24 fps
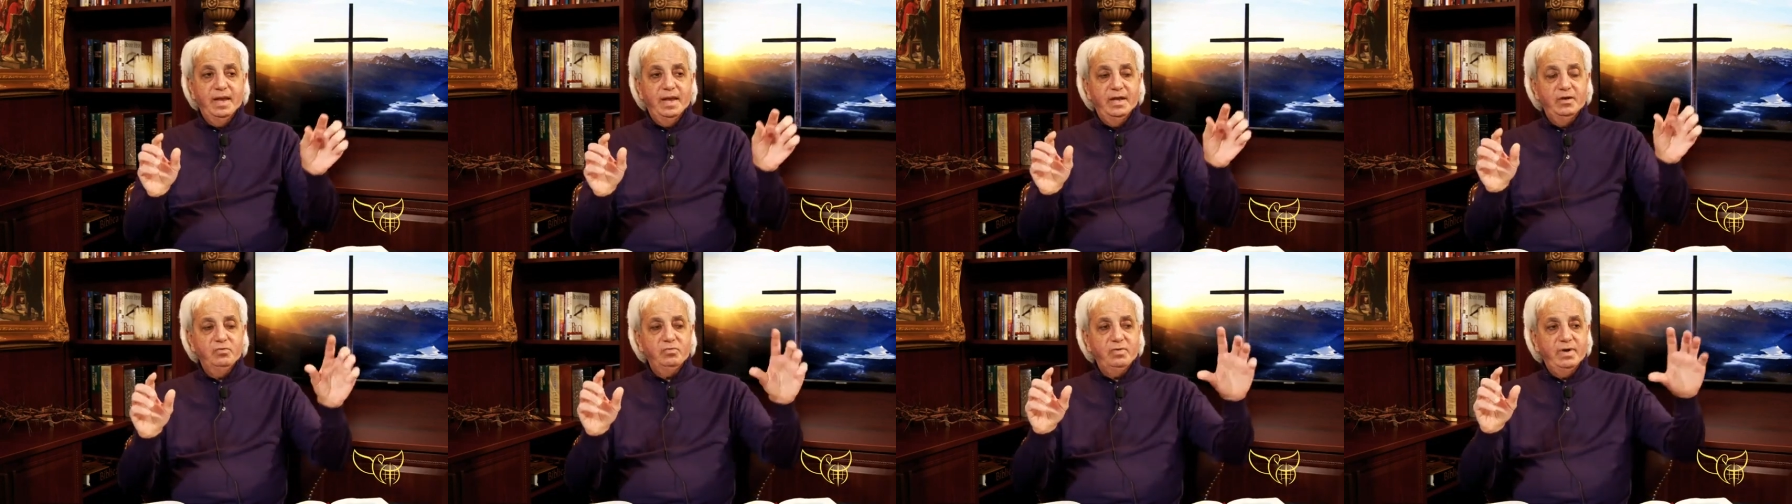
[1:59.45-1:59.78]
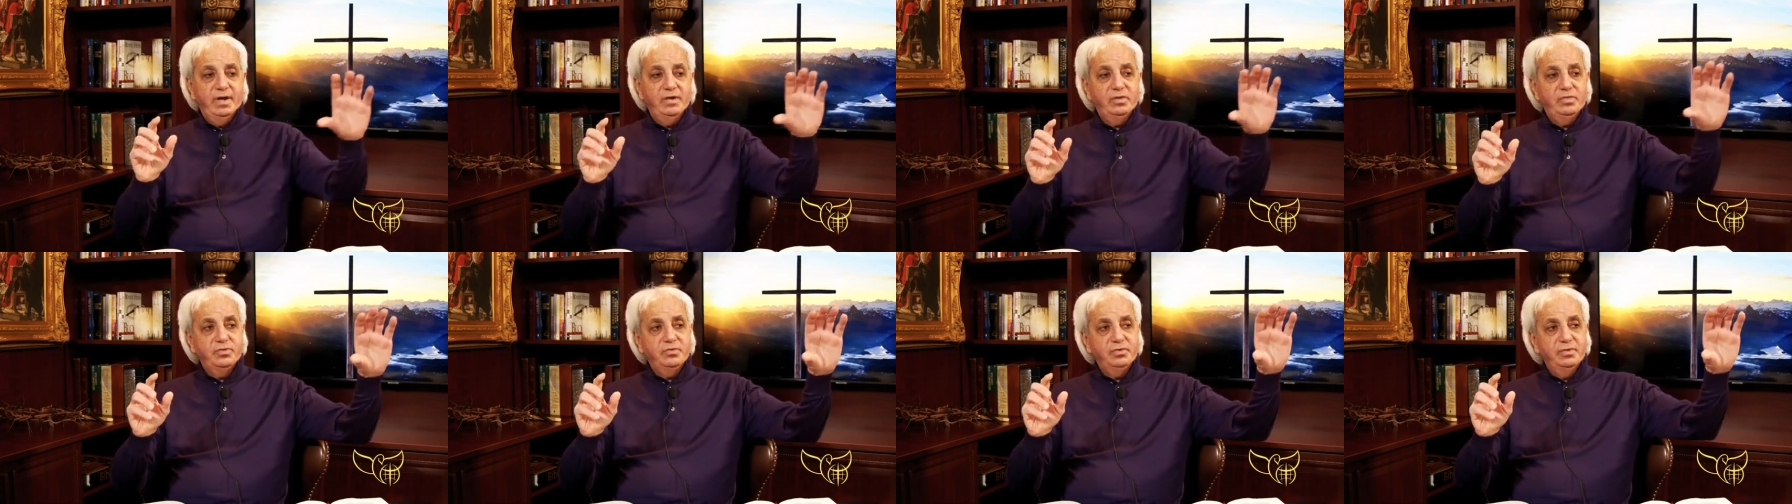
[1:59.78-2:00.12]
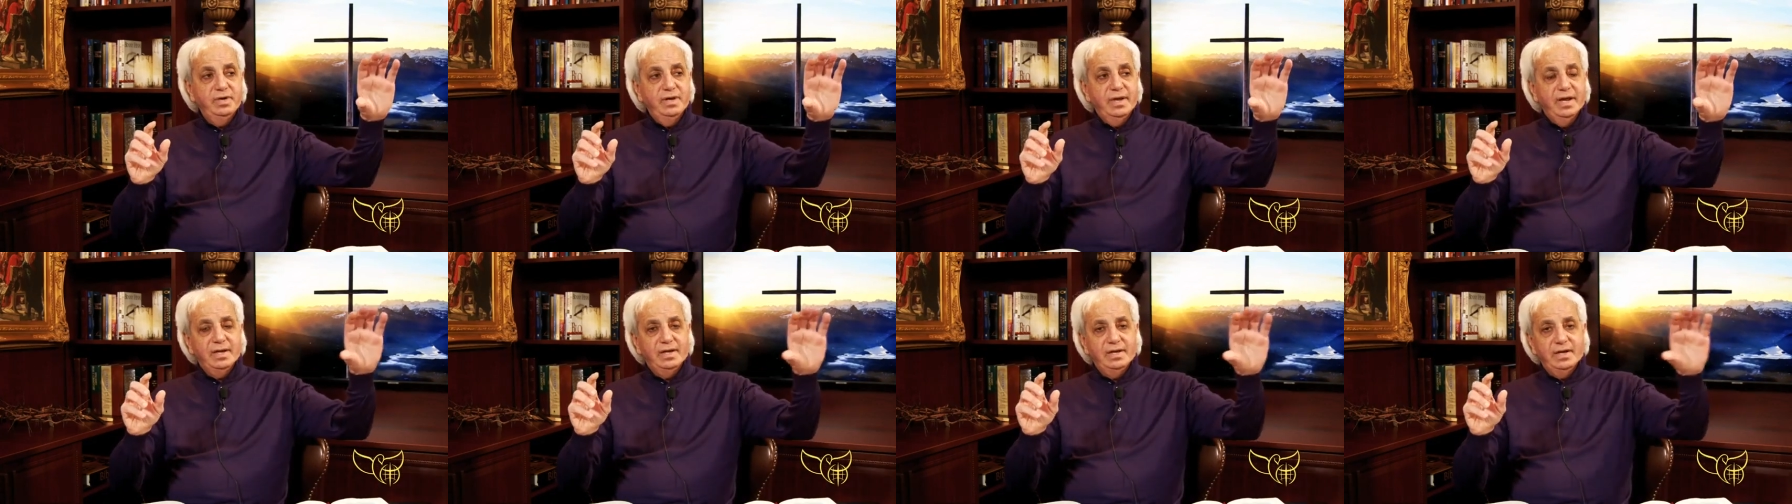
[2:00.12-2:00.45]
and write
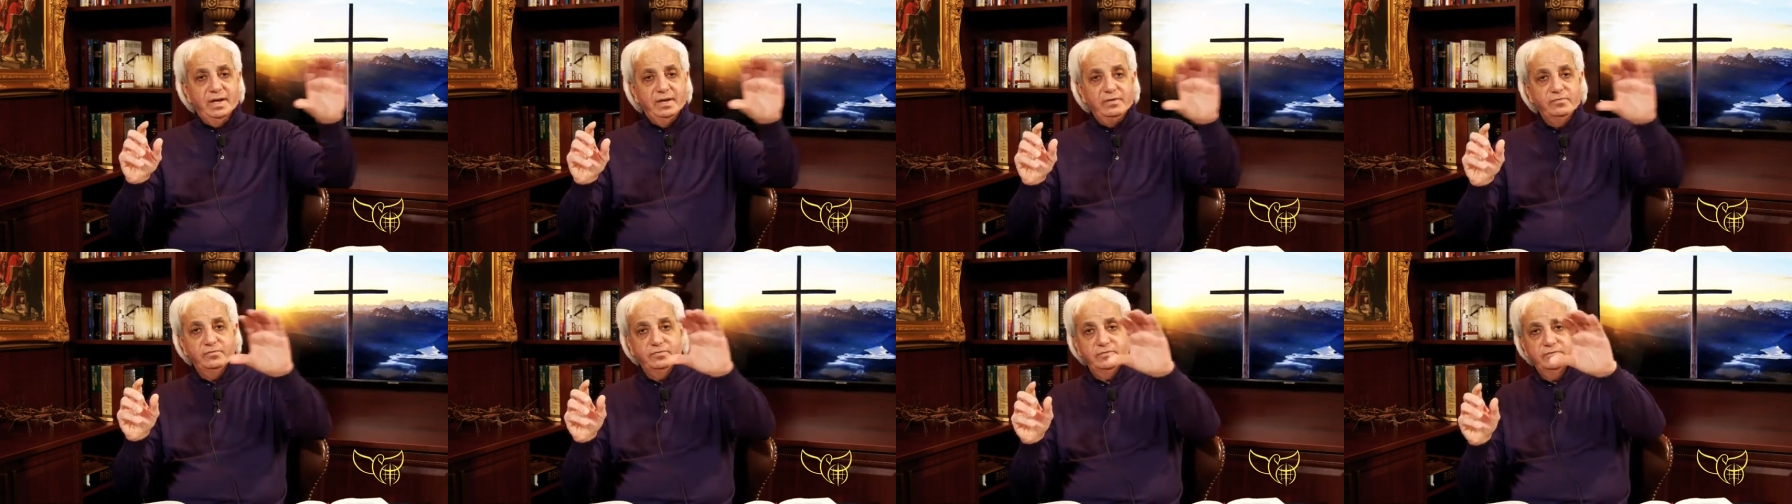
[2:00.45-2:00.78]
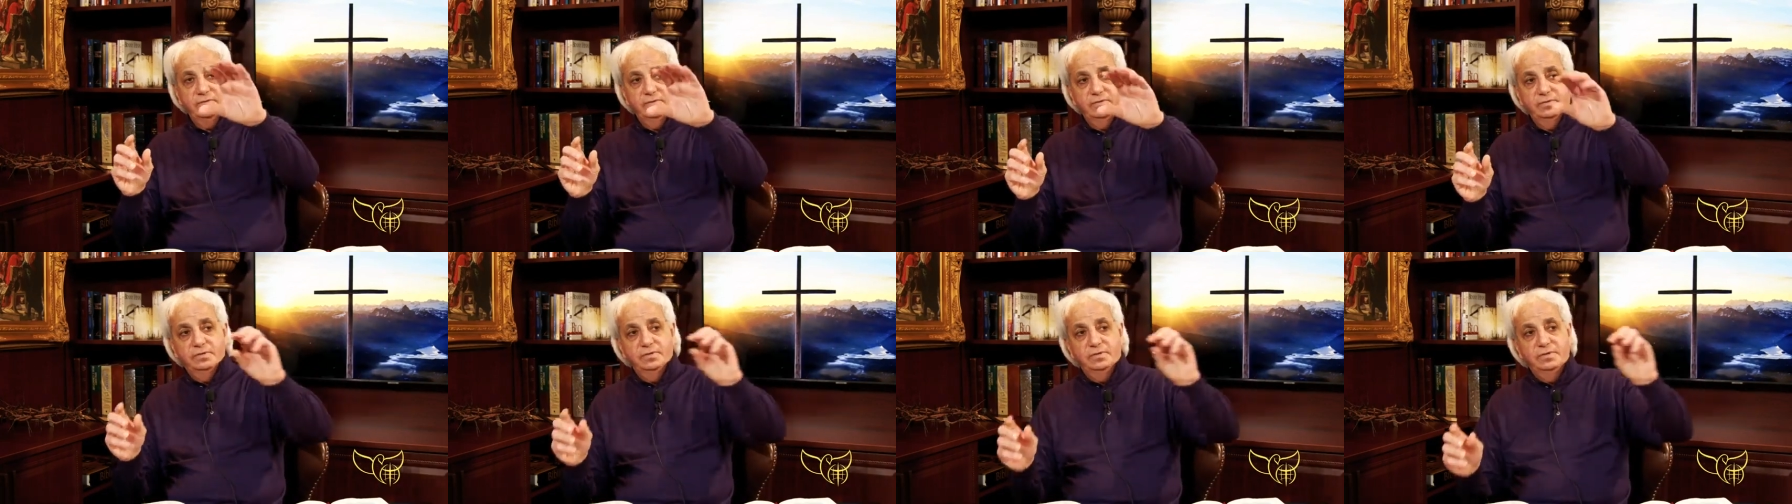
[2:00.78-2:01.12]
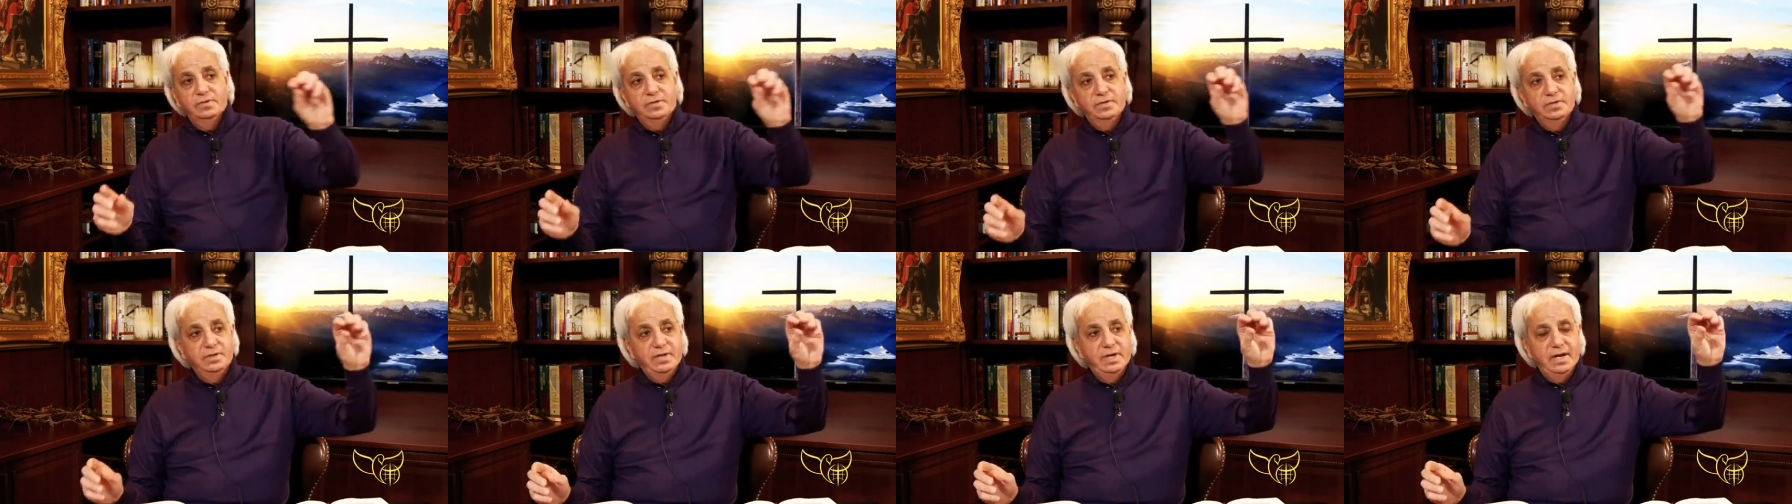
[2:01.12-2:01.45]
three headlines.
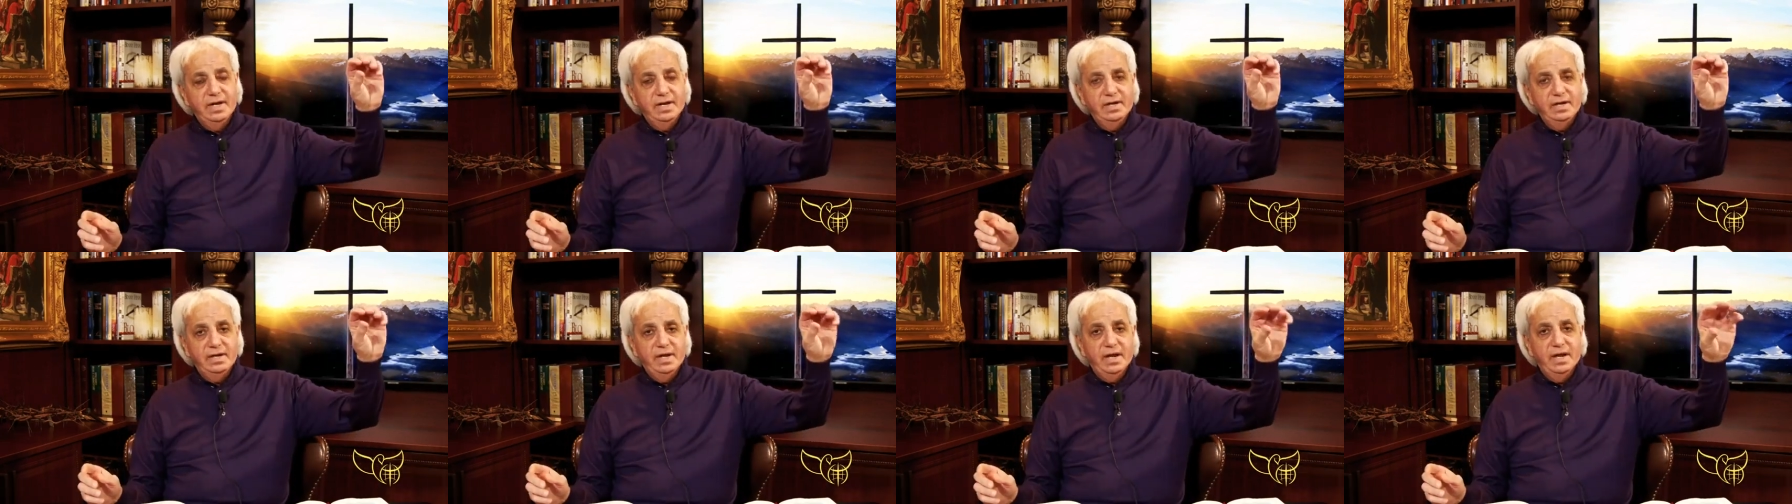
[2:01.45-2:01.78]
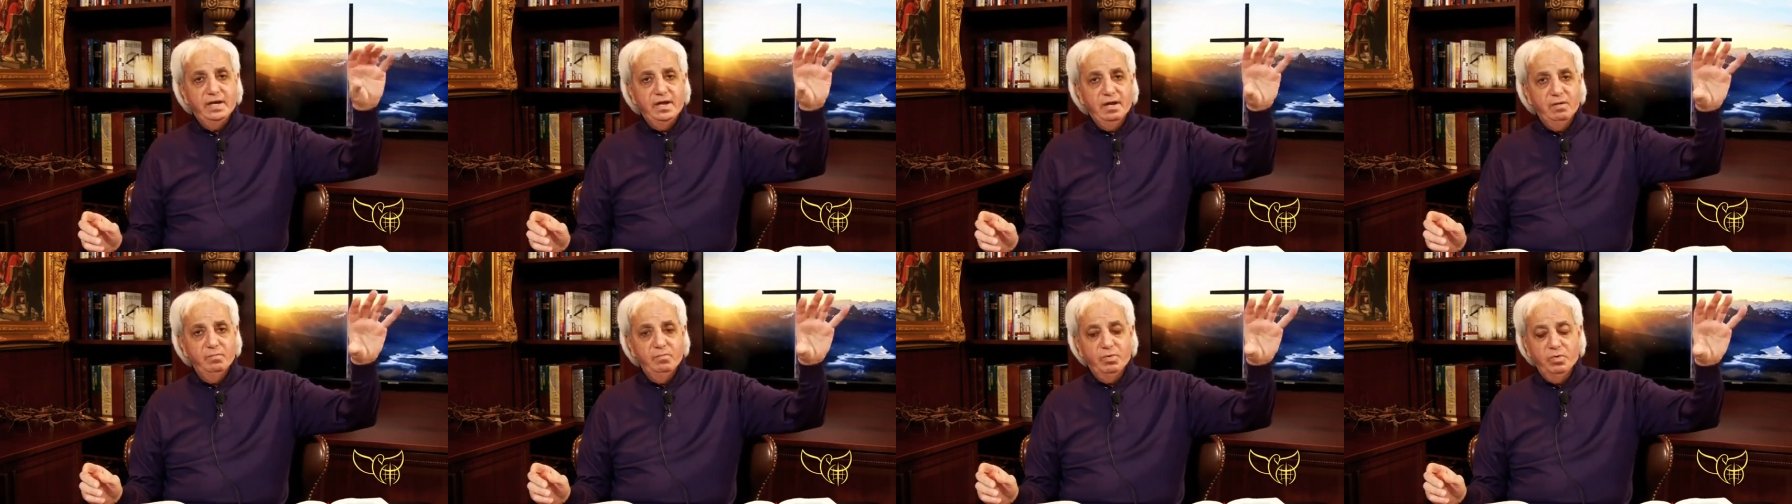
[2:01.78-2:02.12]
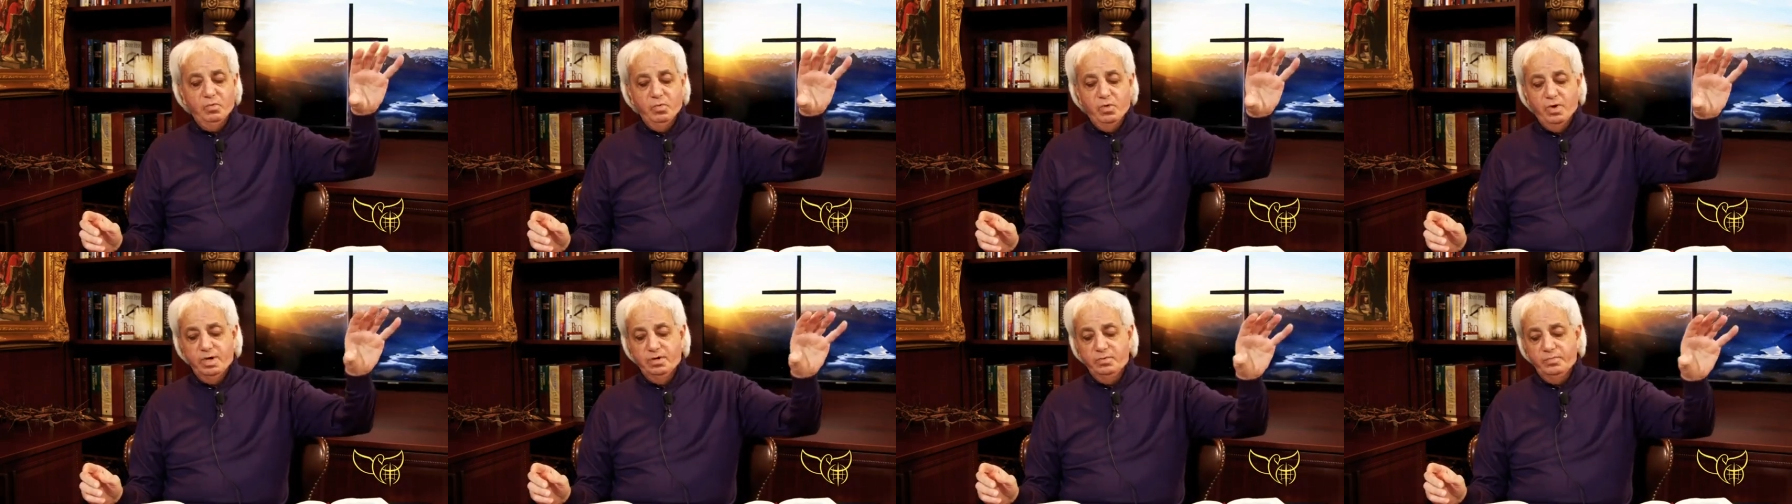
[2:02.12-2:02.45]
Headline number
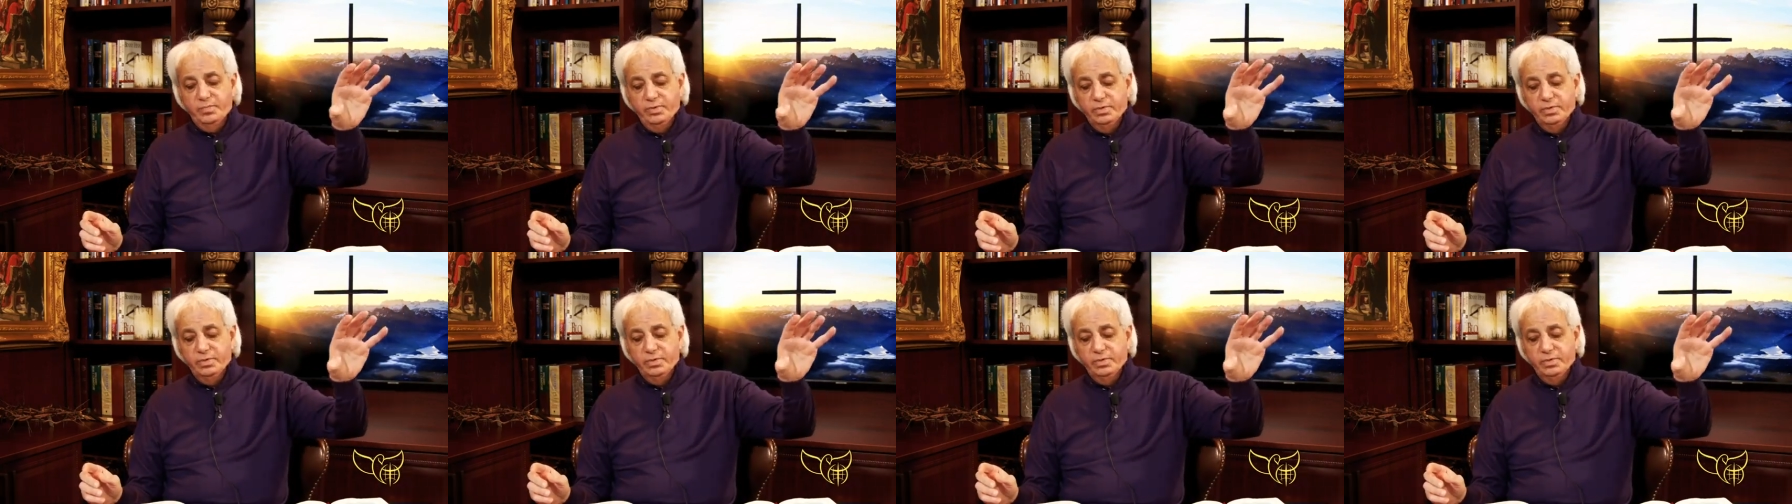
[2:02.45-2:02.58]
one,